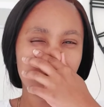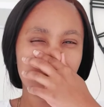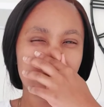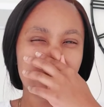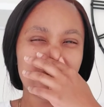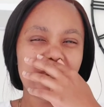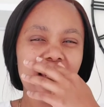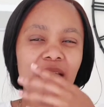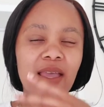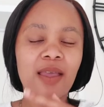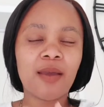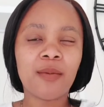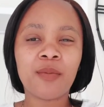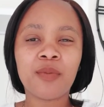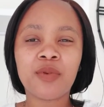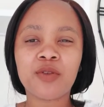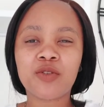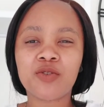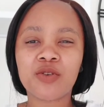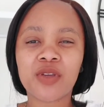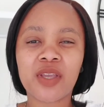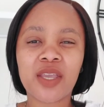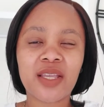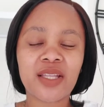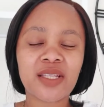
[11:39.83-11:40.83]
tab
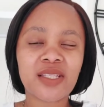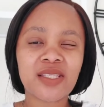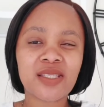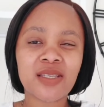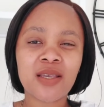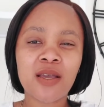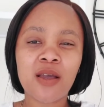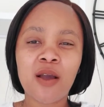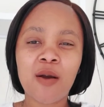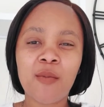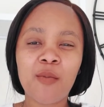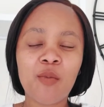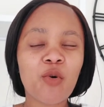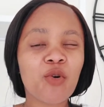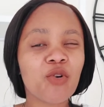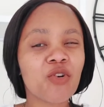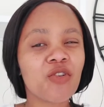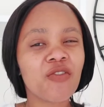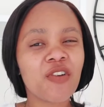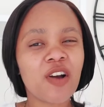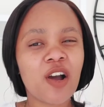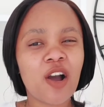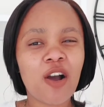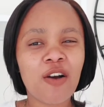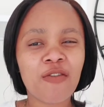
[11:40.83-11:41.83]
to get more
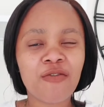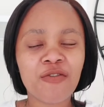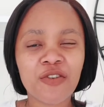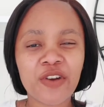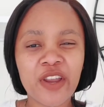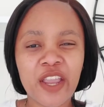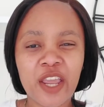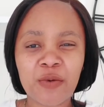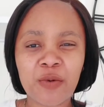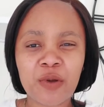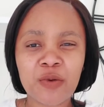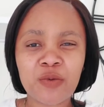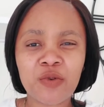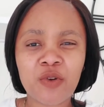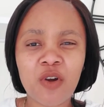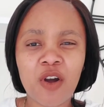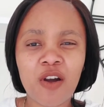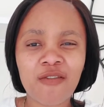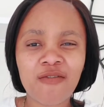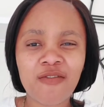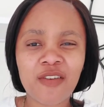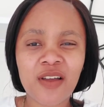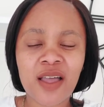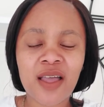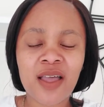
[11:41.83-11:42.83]
of our offering and what we
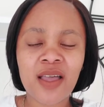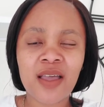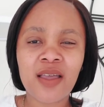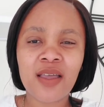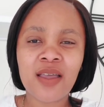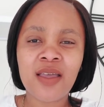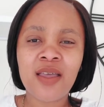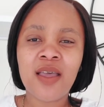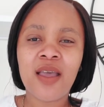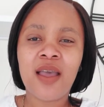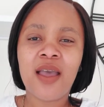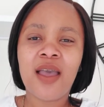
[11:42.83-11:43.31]
offer.